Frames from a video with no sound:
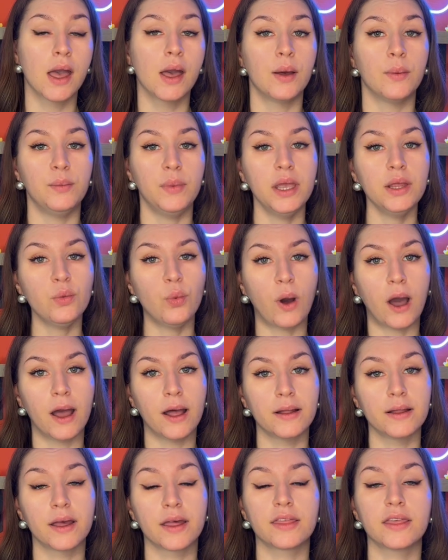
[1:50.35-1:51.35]

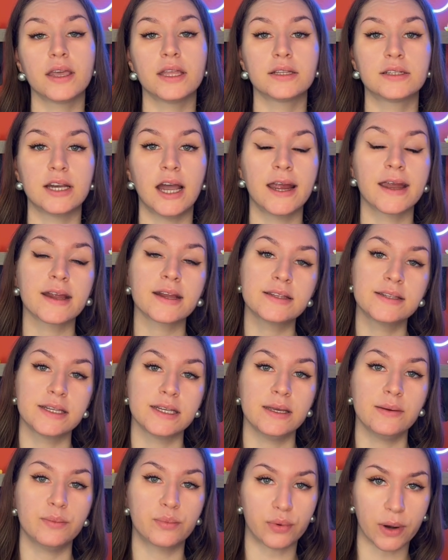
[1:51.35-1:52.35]
Meanwhile, the entire
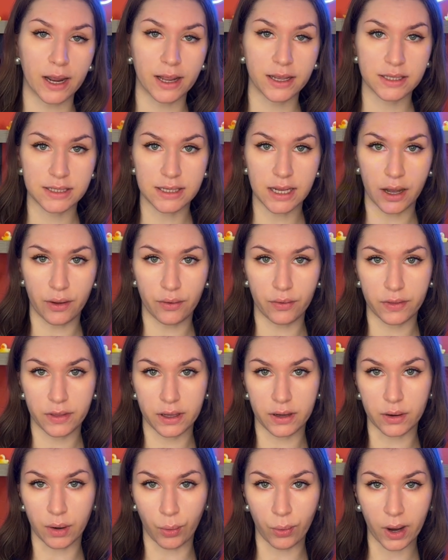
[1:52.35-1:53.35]
team breaks down
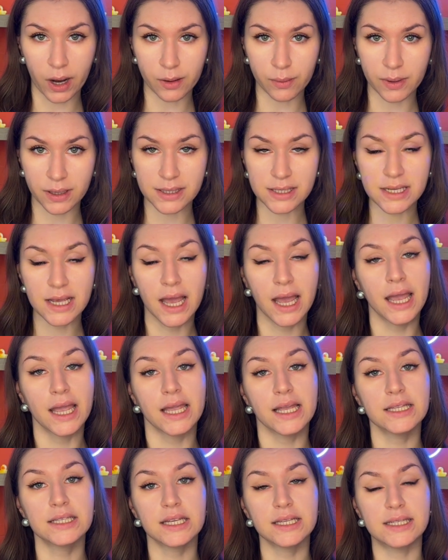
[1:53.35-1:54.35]
the requirements
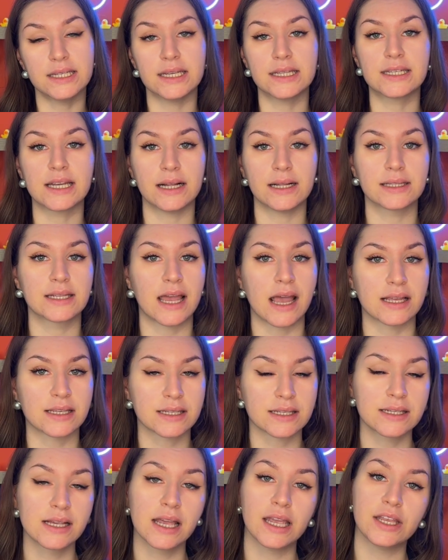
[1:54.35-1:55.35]
into detailed
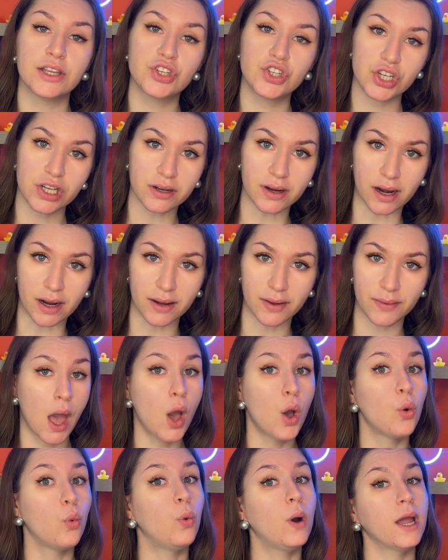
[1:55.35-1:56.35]
tasks in Jira.
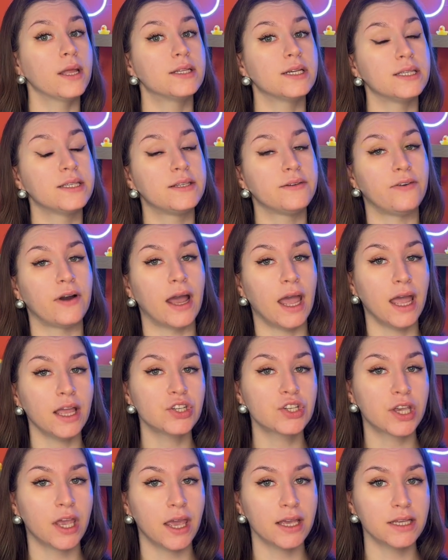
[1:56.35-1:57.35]
We identify
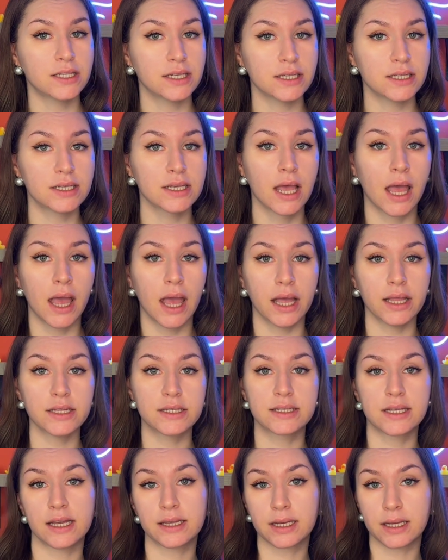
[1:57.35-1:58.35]
edge cases and
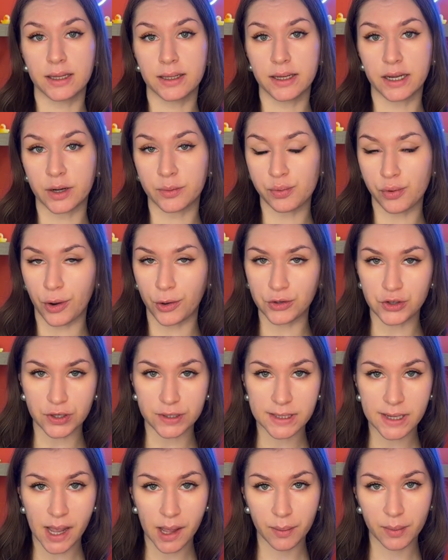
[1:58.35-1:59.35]
set clear
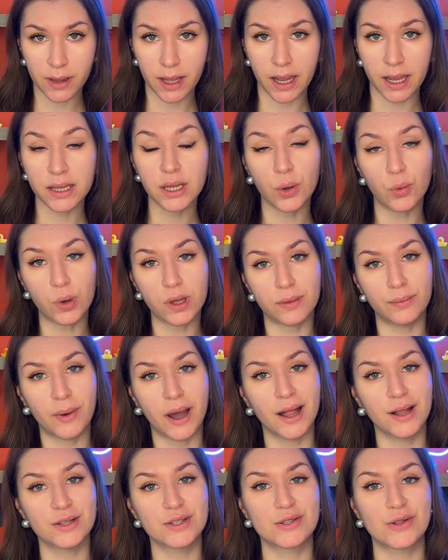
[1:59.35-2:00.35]
project timeline with
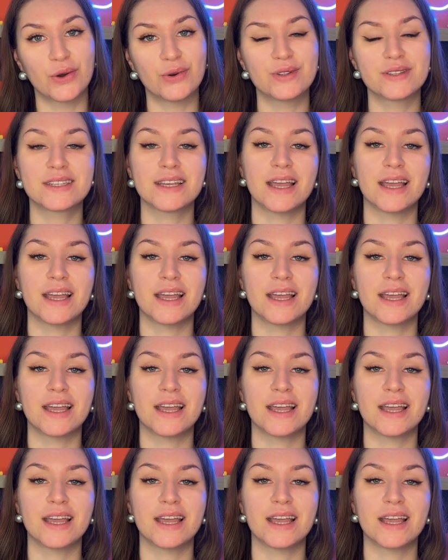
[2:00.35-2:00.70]
milestones